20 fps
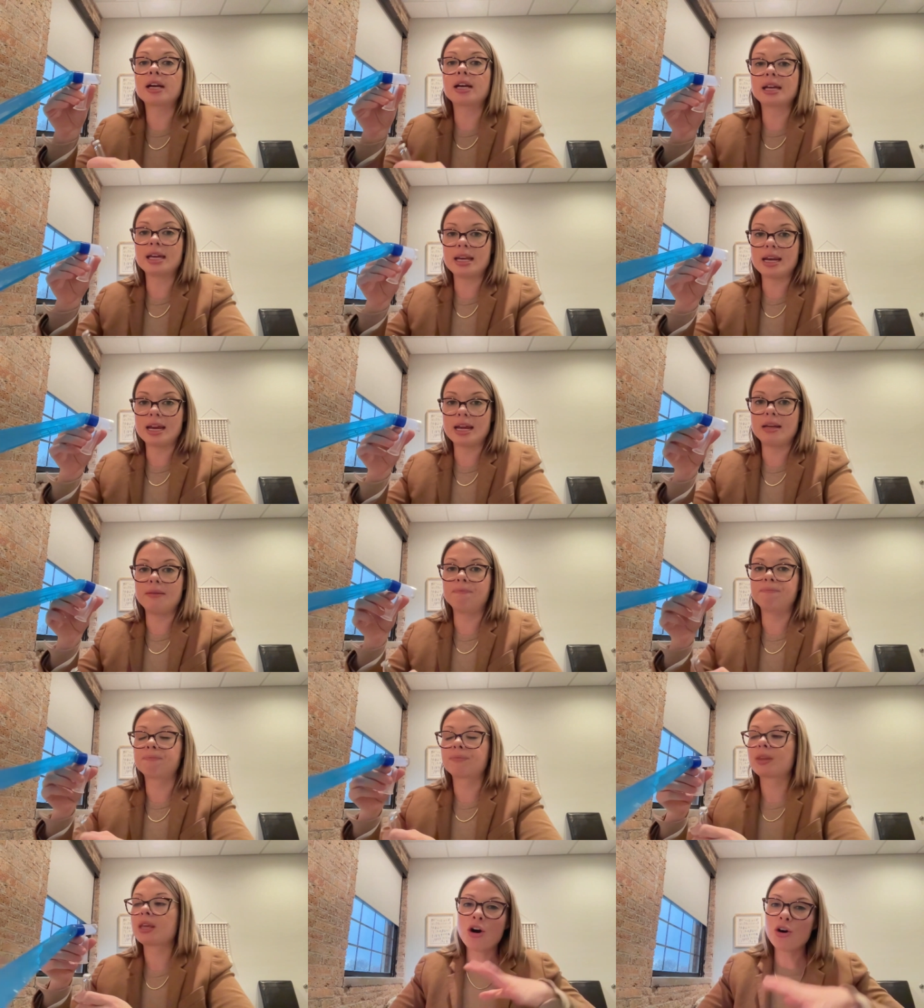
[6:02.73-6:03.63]
can get in.
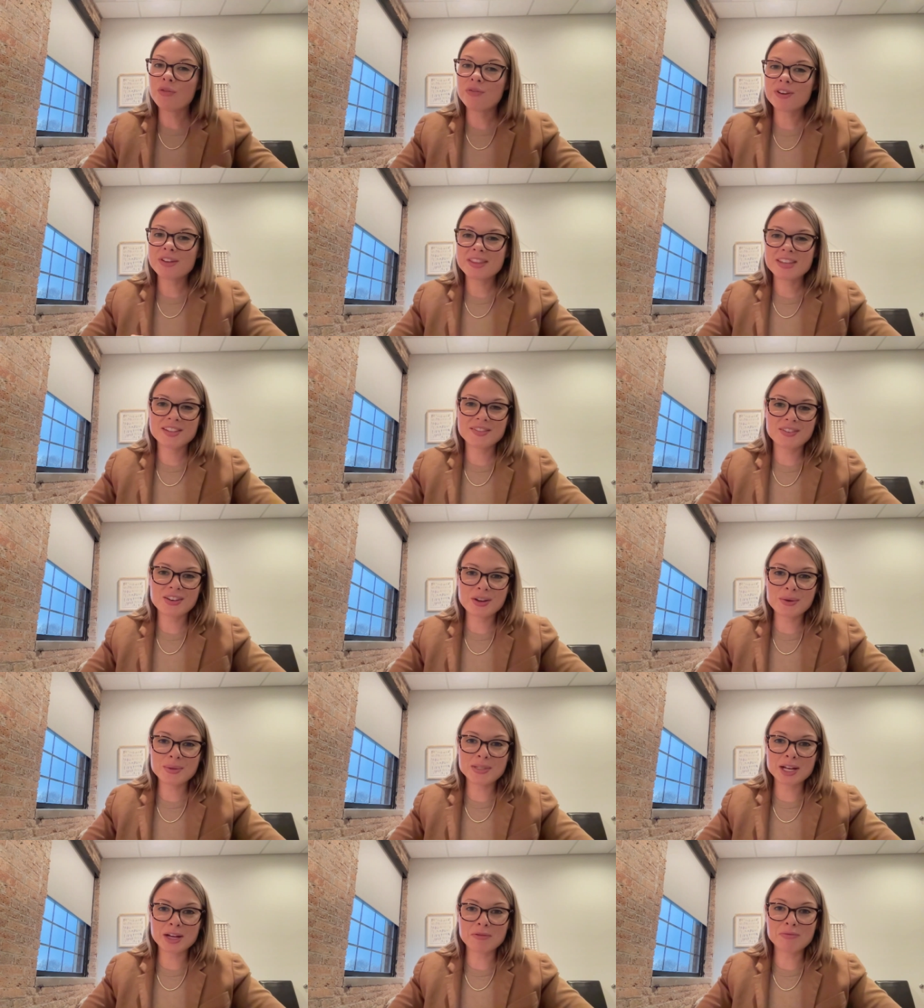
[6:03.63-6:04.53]
Hopefully this video
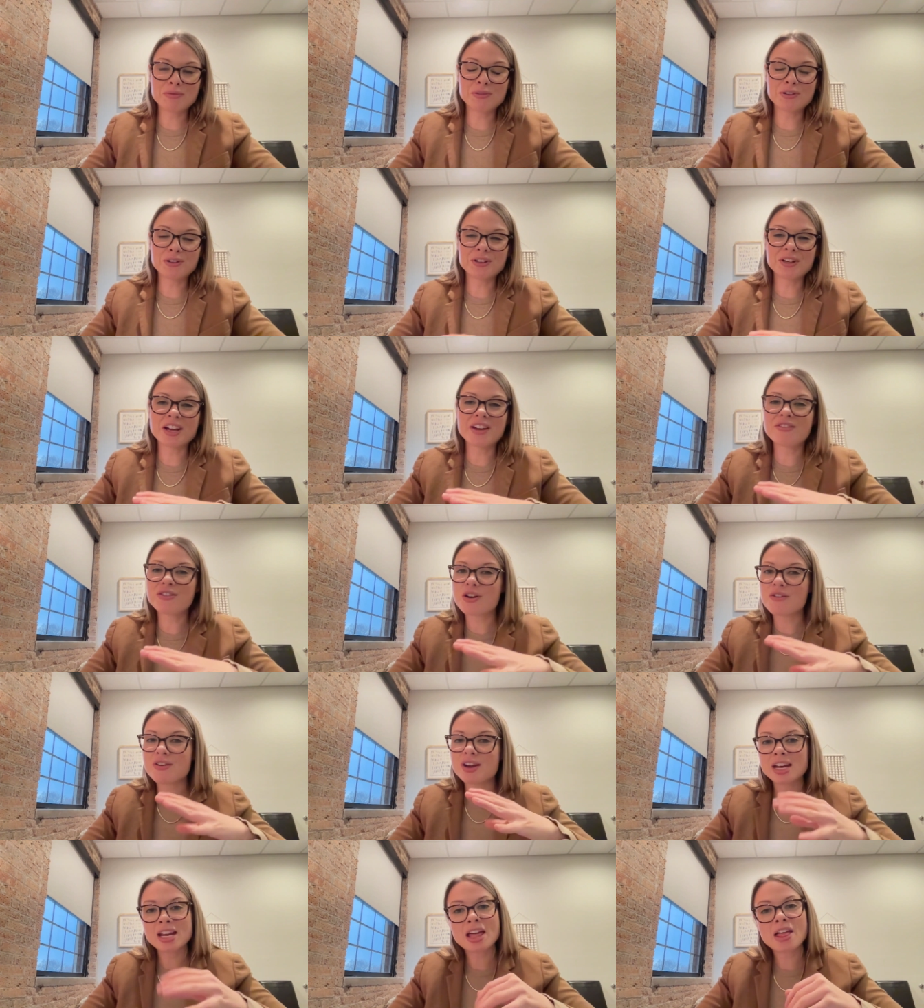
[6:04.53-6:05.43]
was helpful. If you
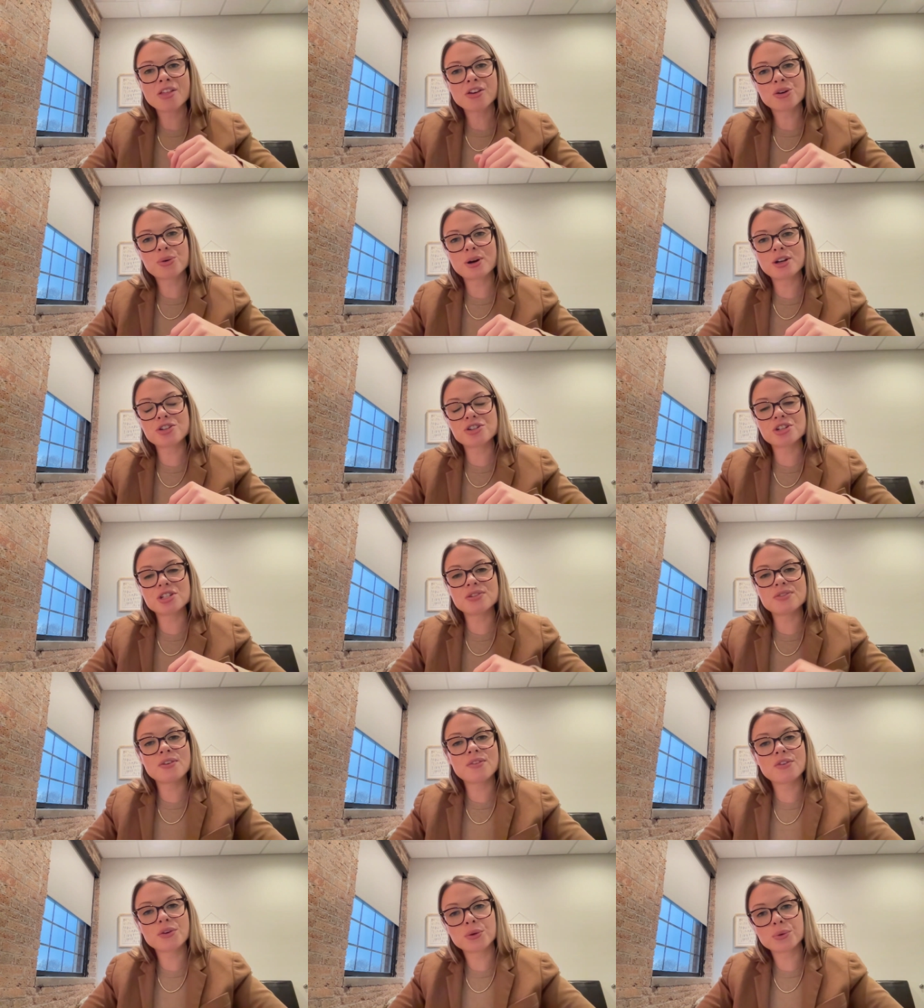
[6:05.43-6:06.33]
have any other questions,
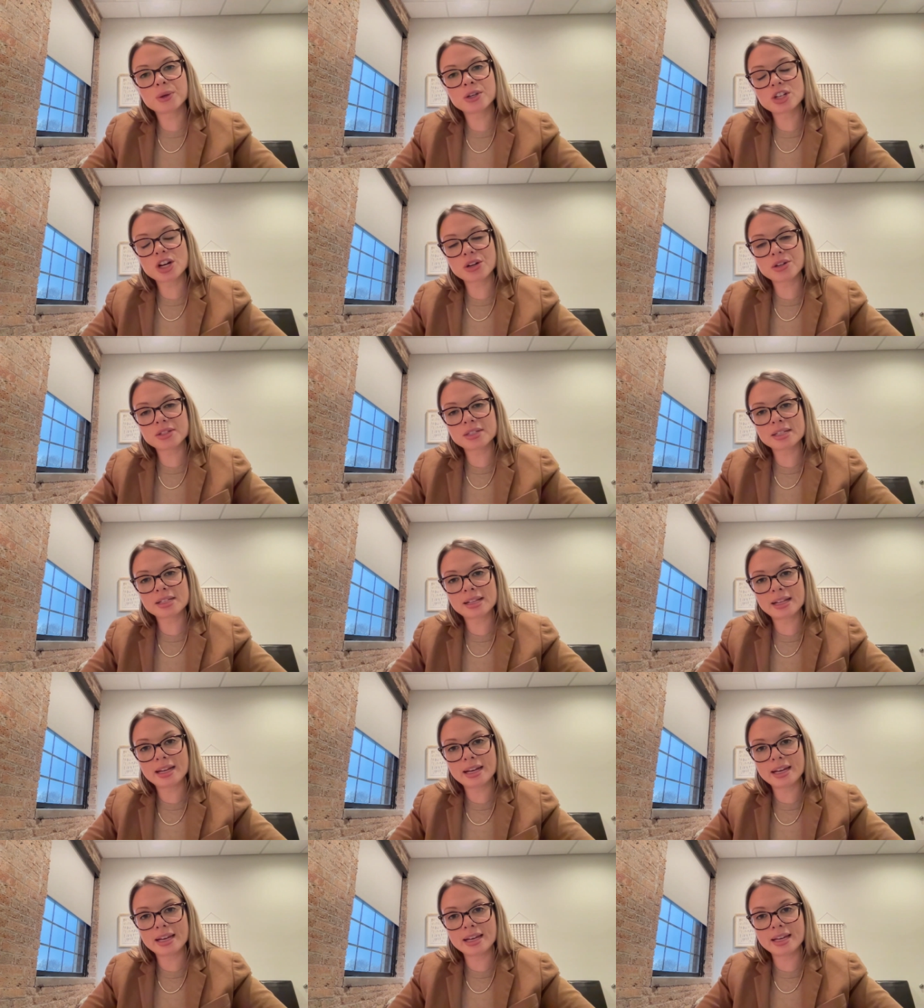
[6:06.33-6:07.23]
feel free to reach out to the
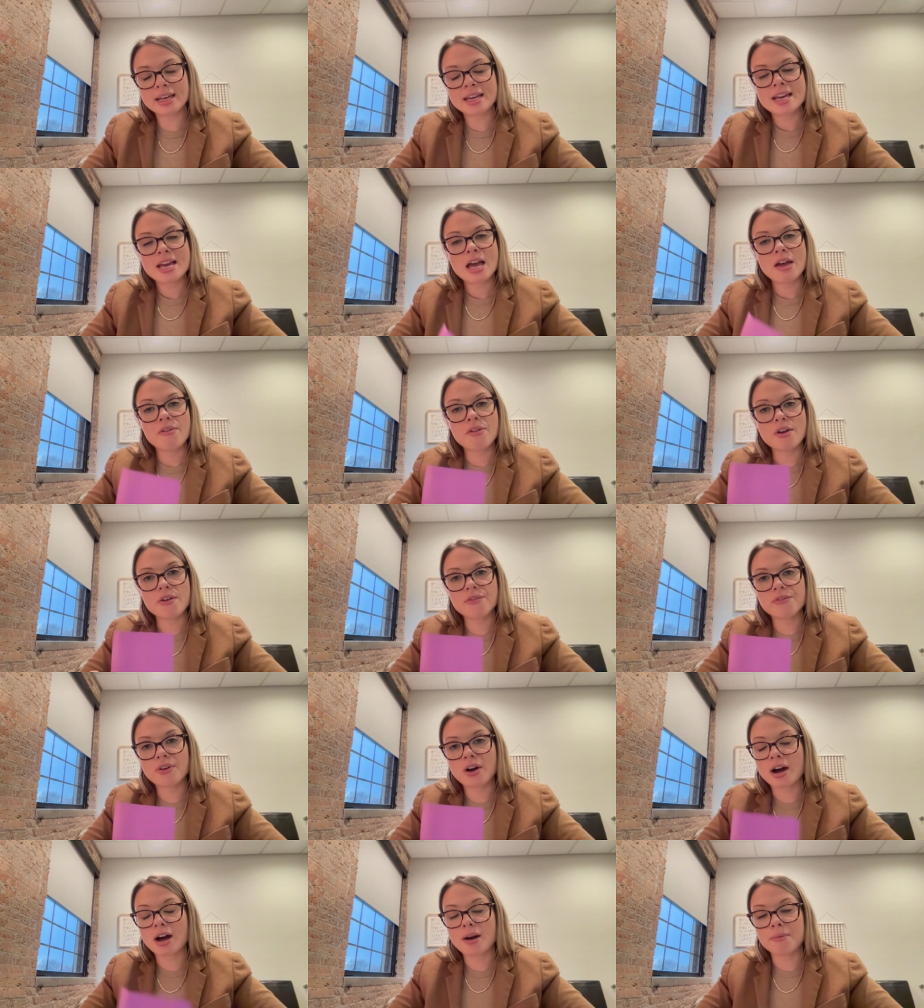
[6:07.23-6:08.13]
clinic. If you have
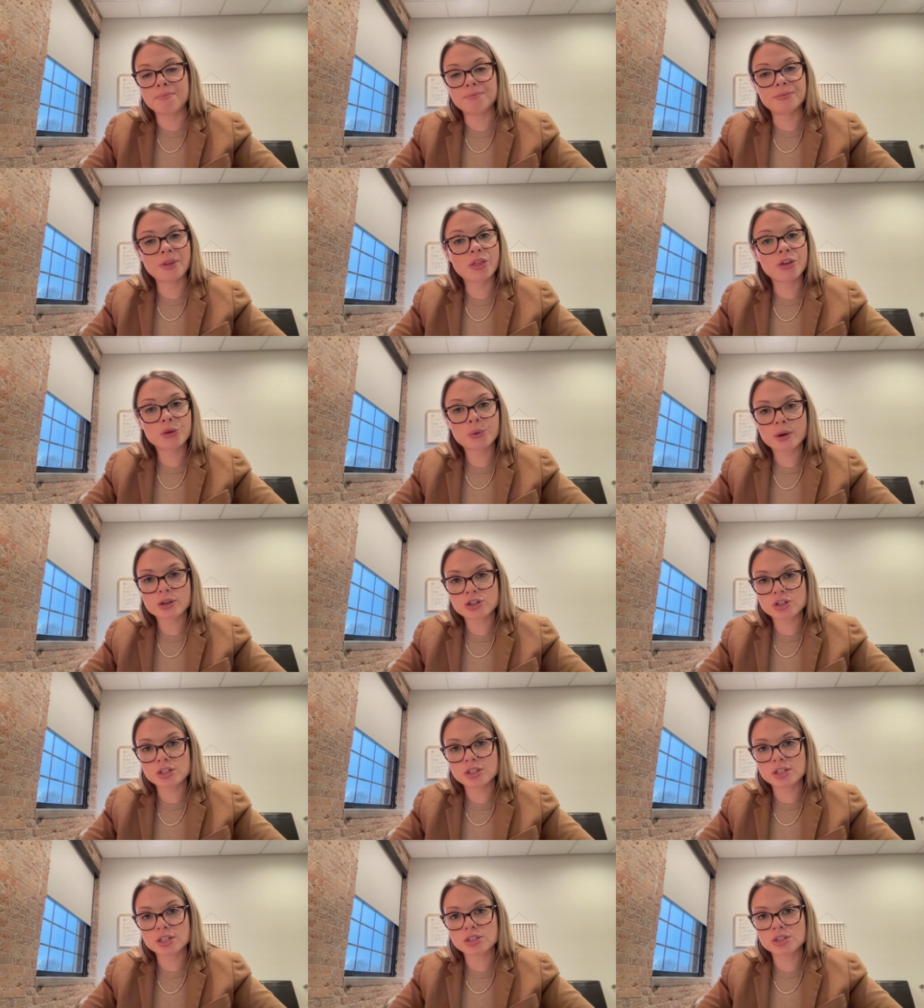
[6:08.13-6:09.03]
other
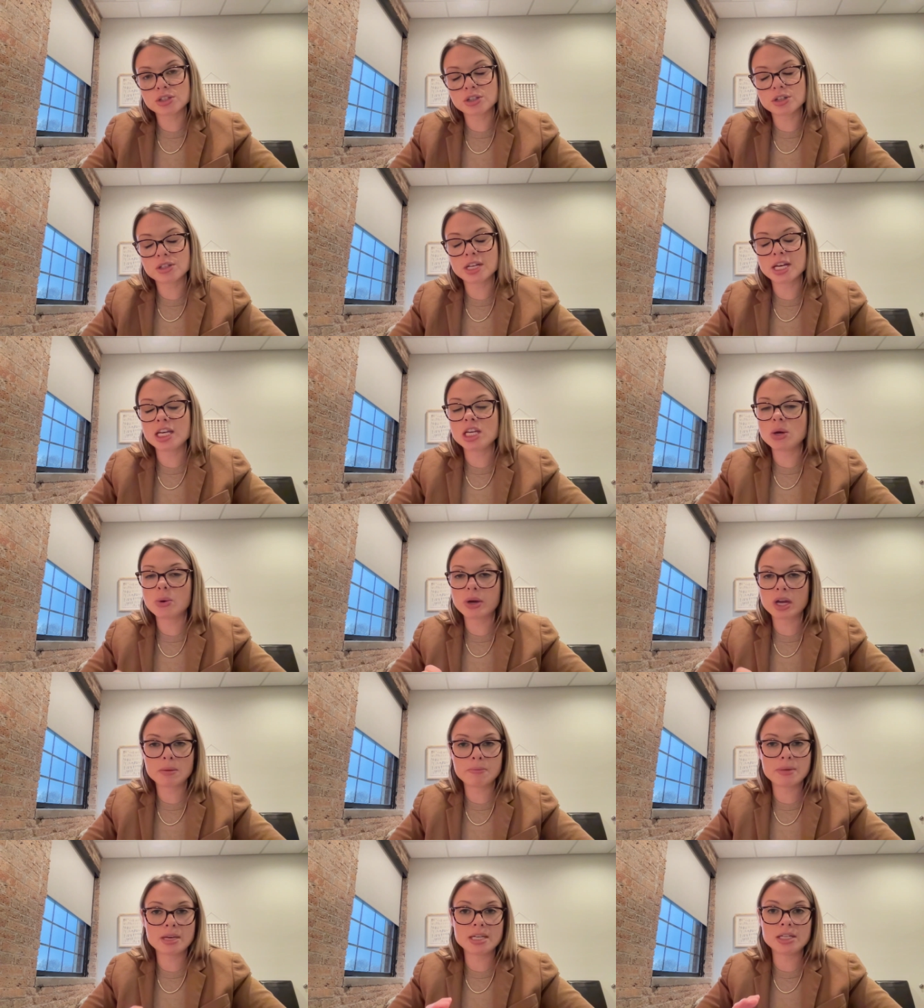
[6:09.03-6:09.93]
questions, concerns, I know it
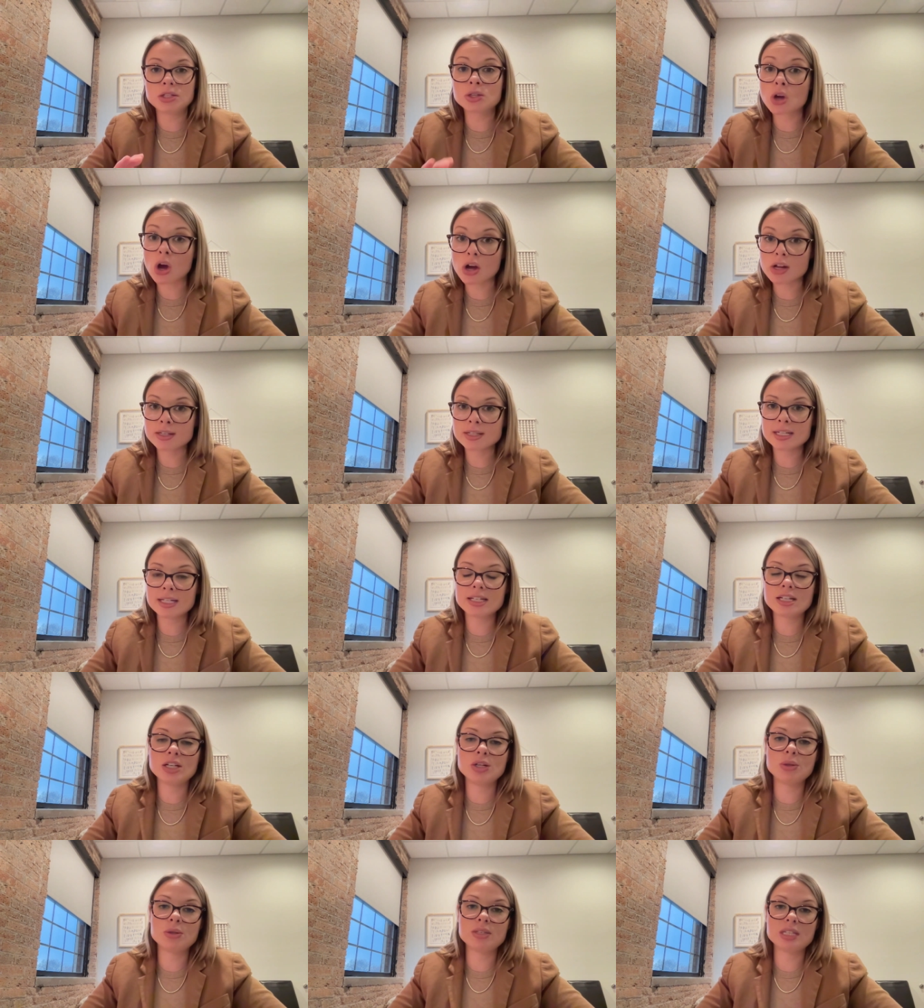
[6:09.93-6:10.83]
can be daunting
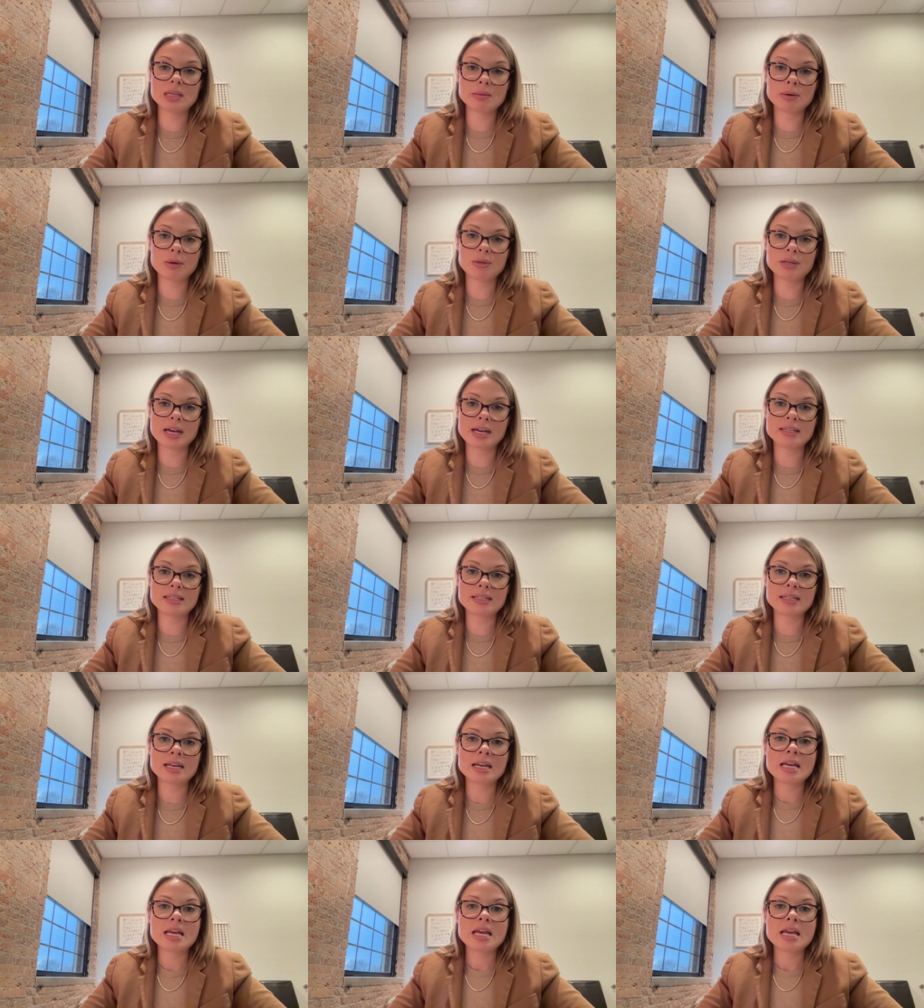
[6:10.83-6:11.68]
to do the SIBO test,